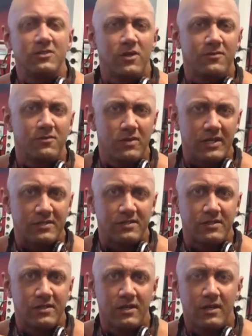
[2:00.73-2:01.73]
it off the wrists.
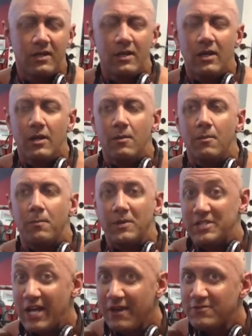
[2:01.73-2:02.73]

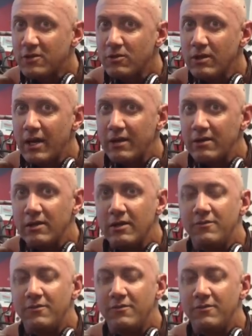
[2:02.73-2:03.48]
But you have to go lighter.